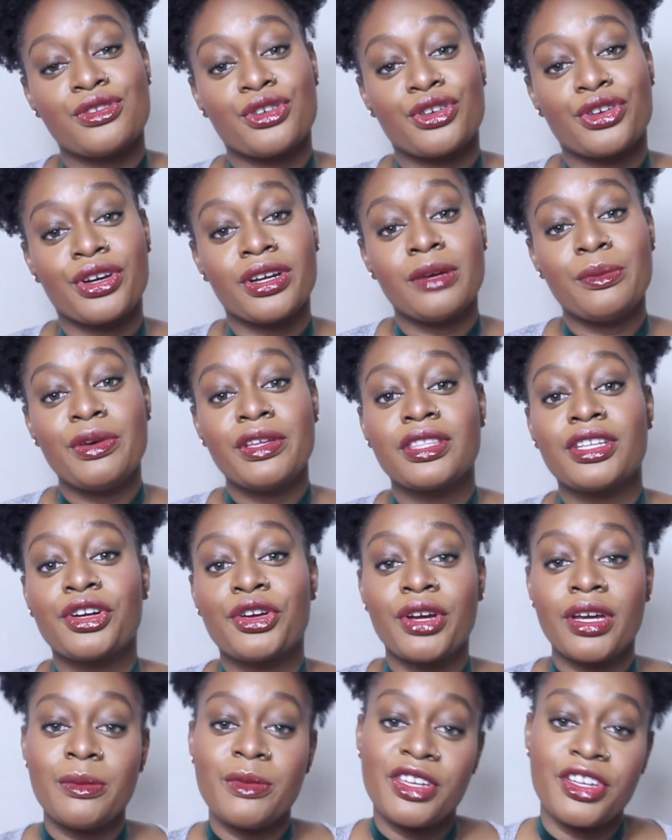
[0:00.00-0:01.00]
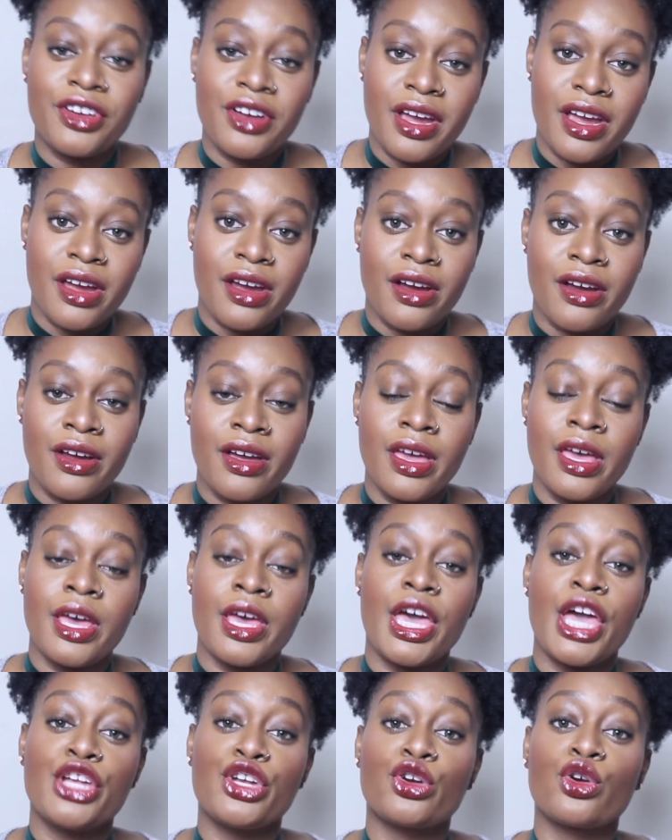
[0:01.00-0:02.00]
So you're going to put the cream in your hair,
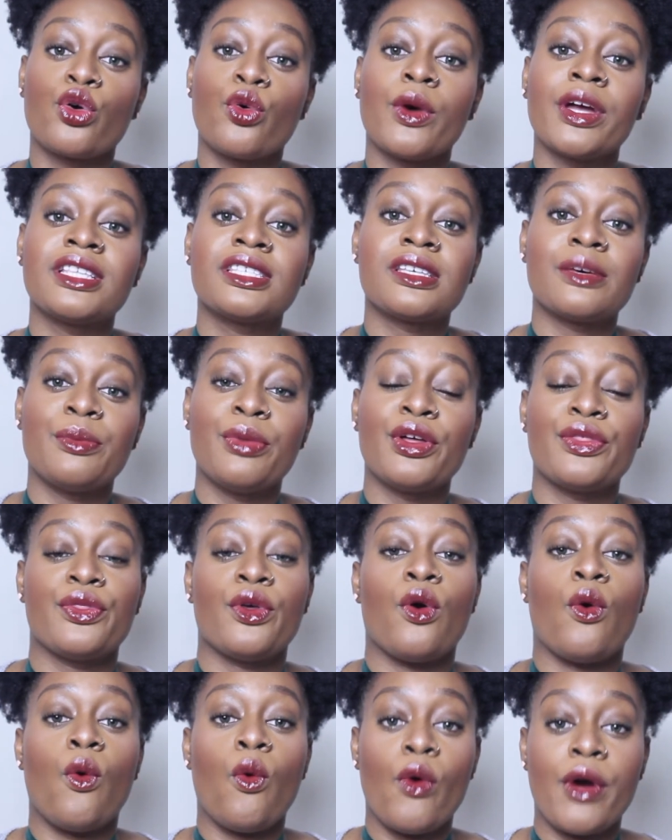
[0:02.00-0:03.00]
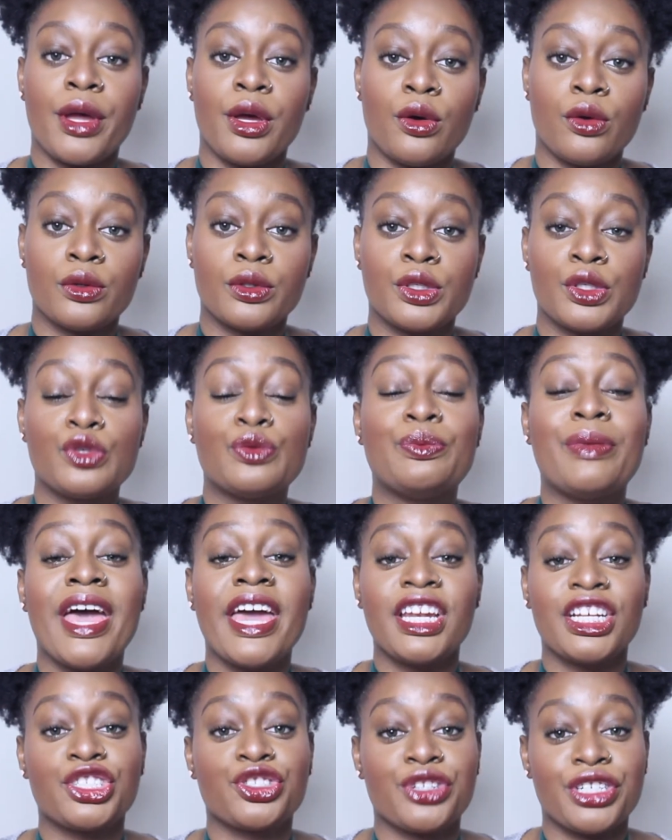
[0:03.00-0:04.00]
and you're going to put the oil to
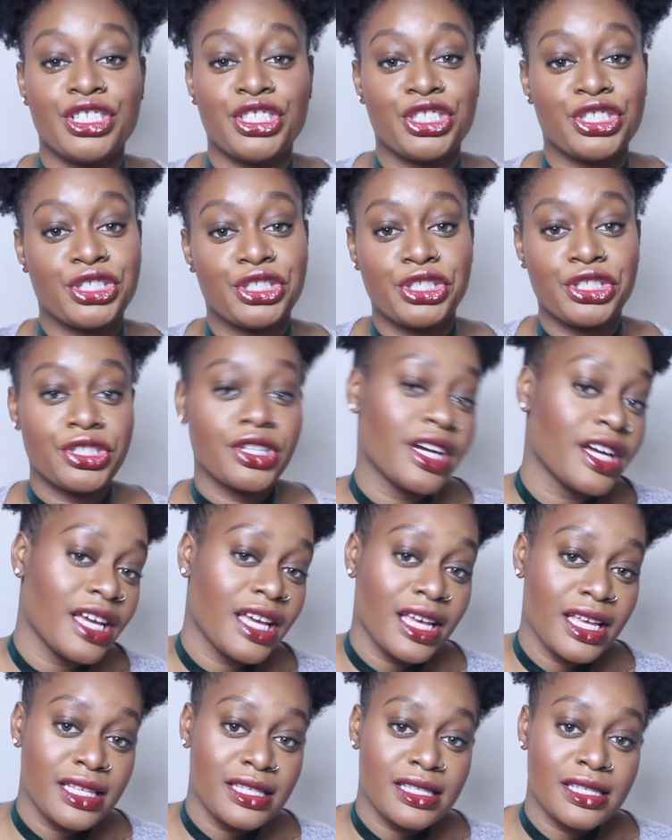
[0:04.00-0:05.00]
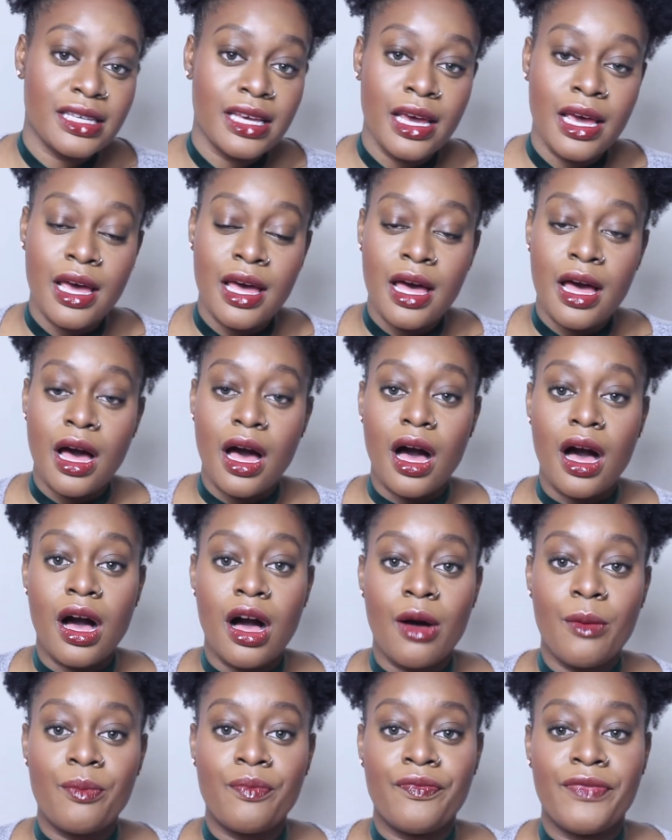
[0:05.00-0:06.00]
penetrate your strands.
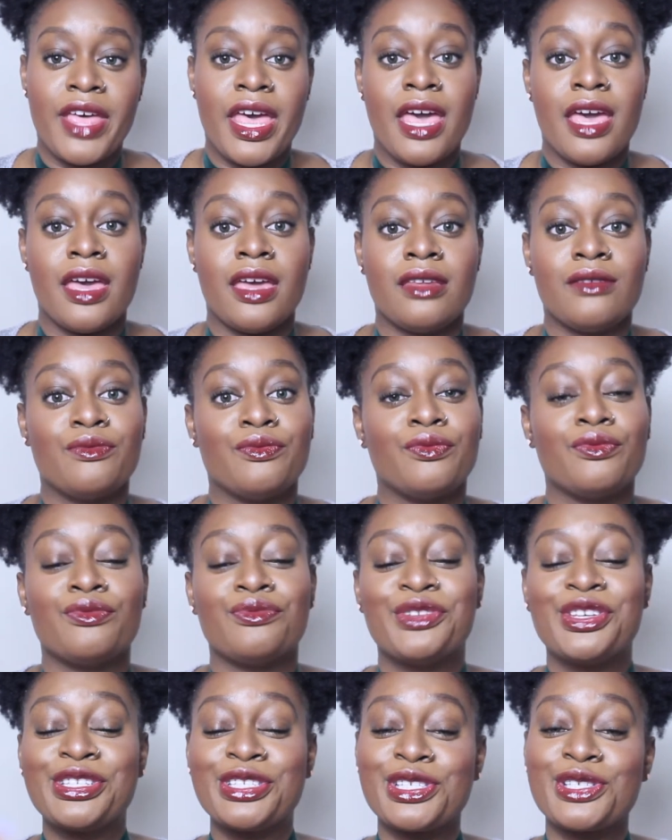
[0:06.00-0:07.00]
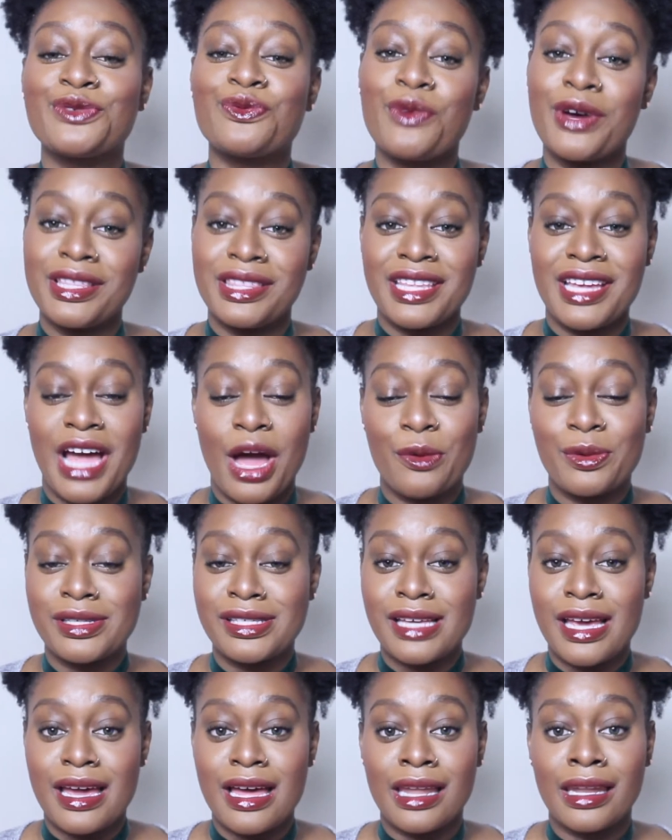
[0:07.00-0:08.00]
And this is one thing
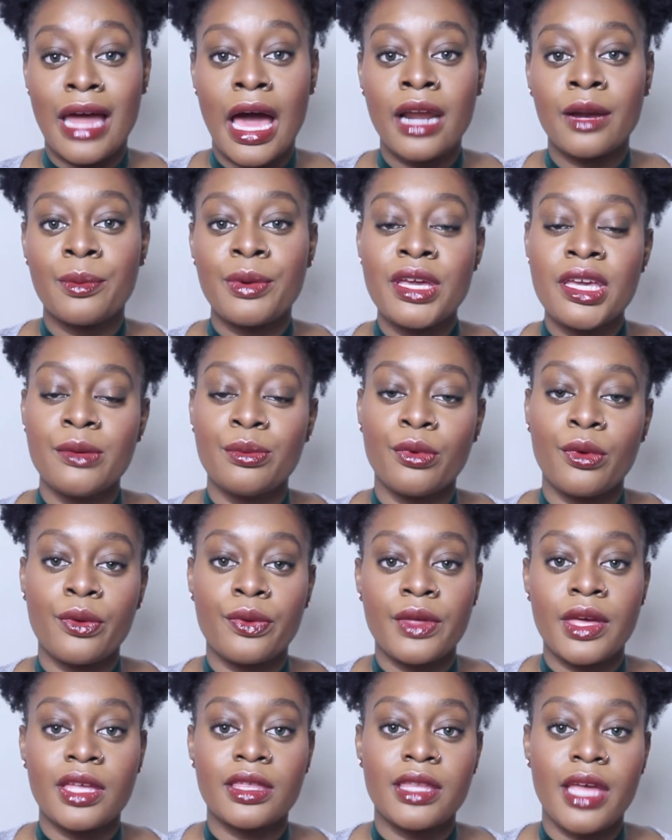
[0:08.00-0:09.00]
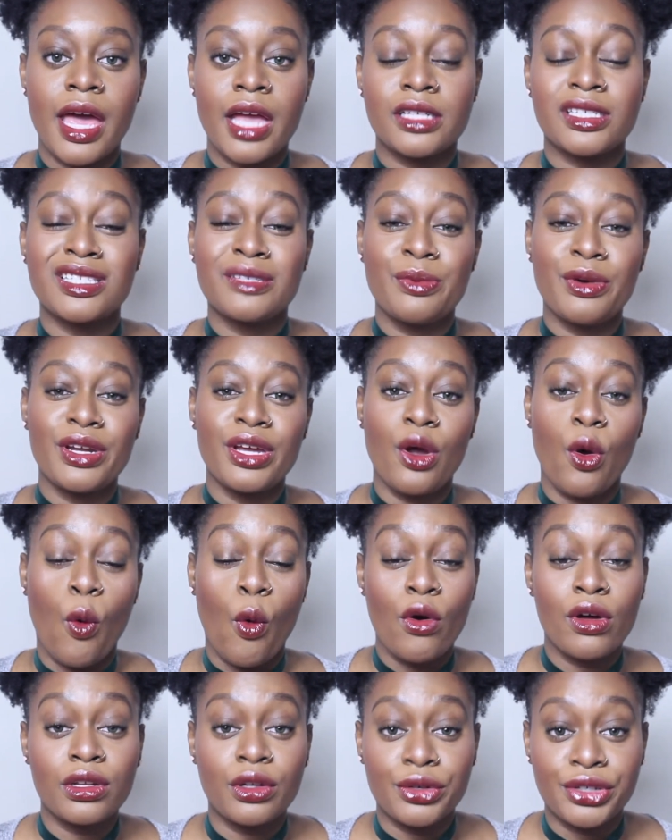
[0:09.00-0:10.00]
I would say. A lot of people think that just
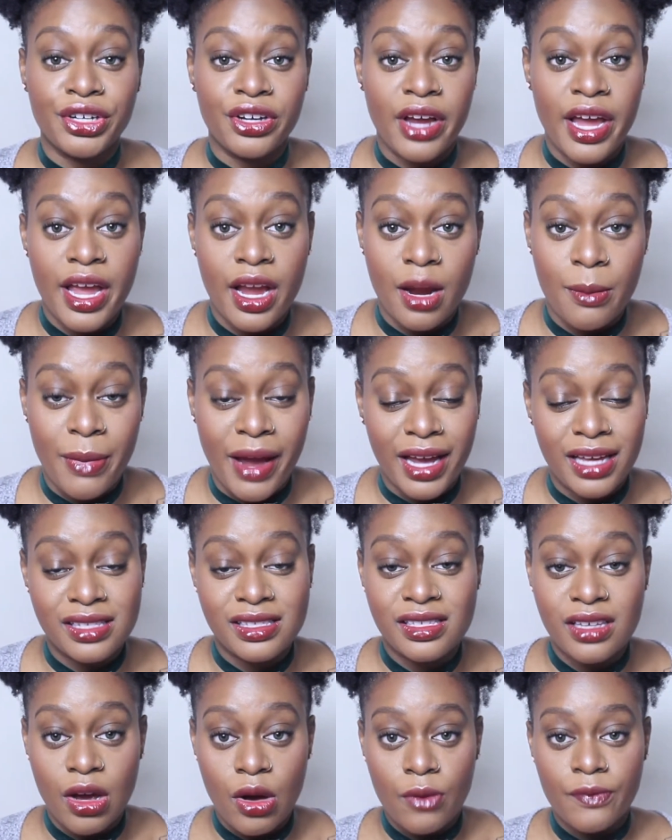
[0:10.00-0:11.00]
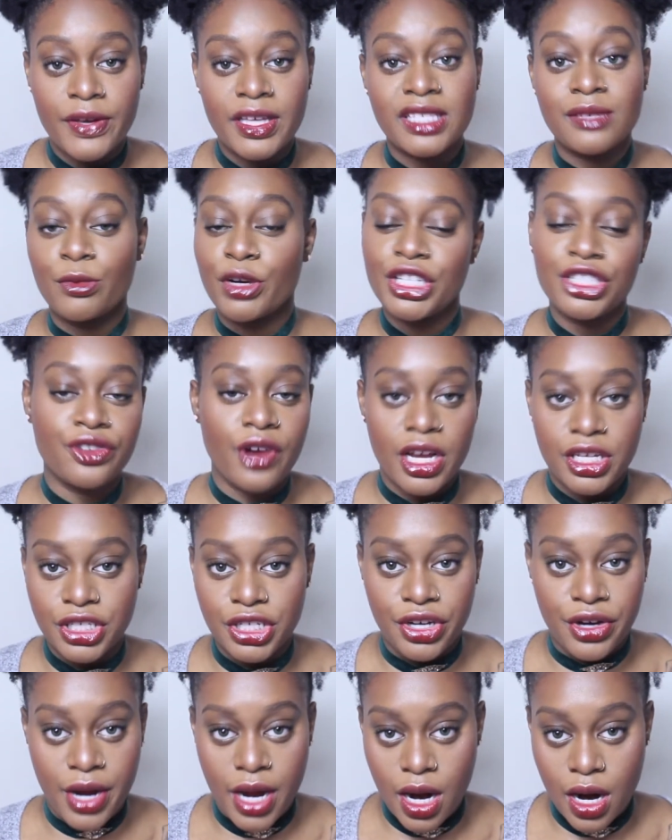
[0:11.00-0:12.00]
putting oil on your hair by itself is
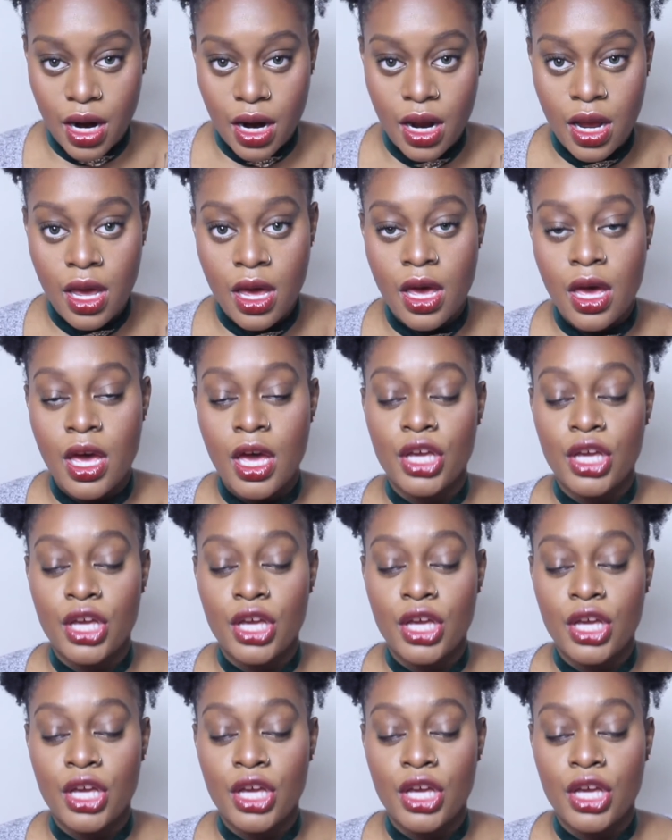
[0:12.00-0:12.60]
moisturizing your hair.